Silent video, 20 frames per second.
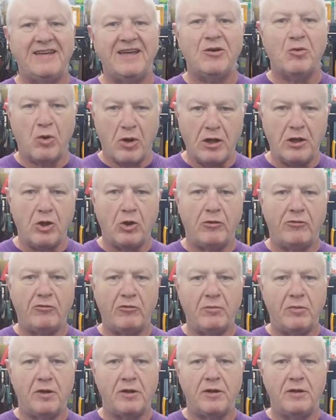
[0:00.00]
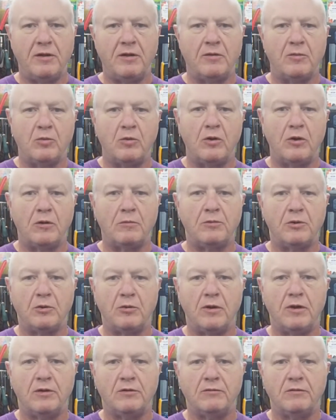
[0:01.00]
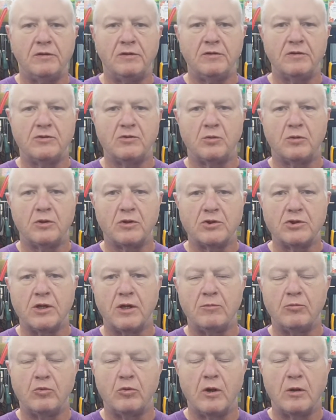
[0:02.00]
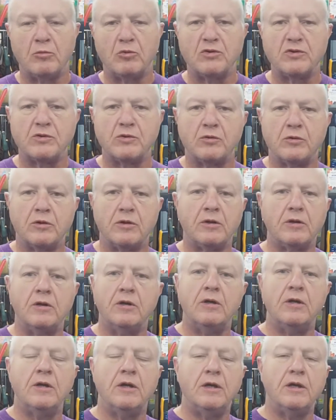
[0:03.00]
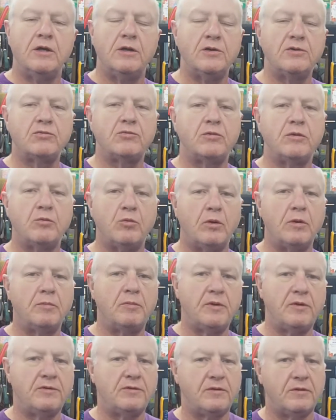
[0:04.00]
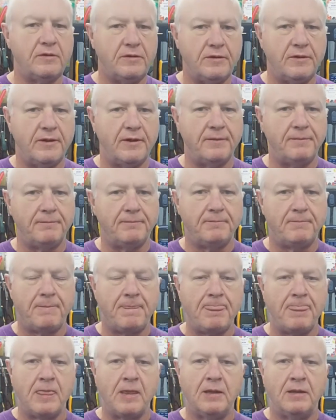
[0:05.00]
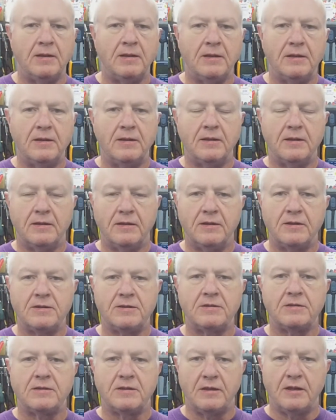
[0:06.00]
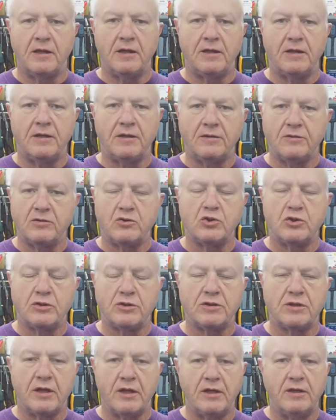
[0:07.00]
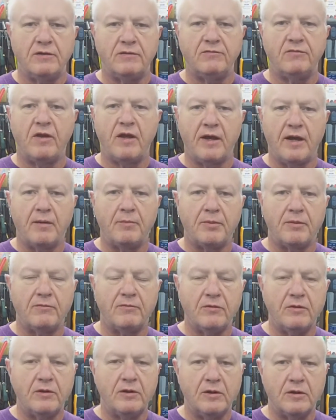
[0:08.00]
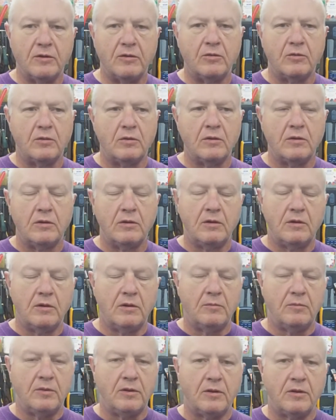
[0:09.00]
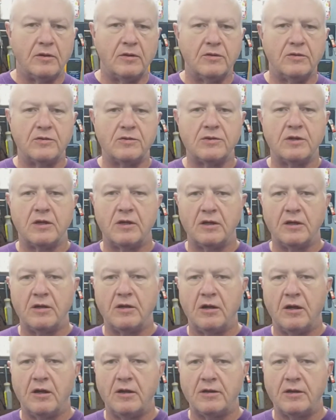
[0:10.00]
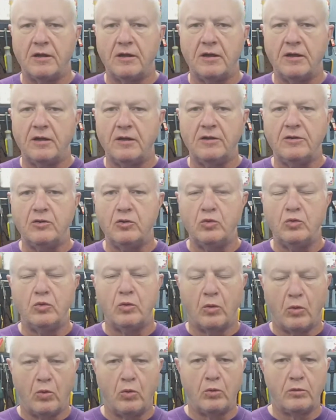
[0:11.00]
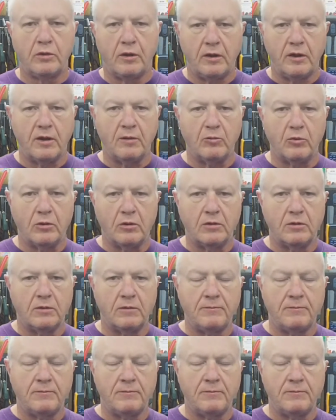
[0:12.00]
Well, hello everybody. Welcome to Greg's Vintage Workshop, where I'm restoring history one piece at a time. This tonight is just a flap video because I got a new old camera